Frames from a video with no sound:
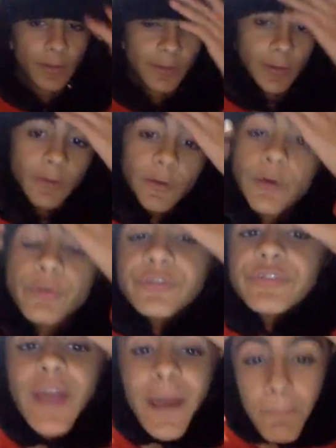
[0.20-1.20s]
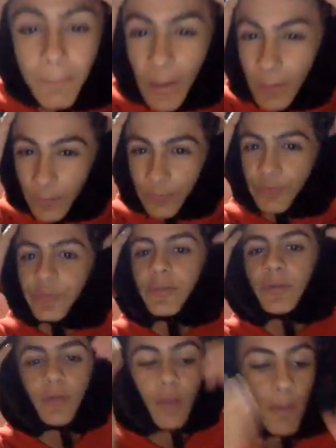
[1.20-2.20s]
Hello, Sam Melons
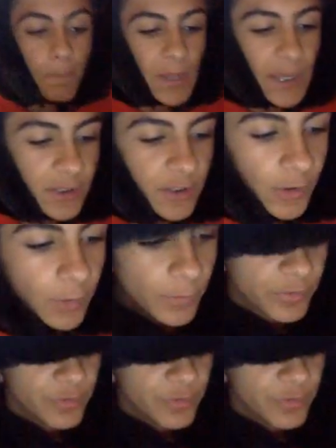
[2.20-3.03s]
back here with a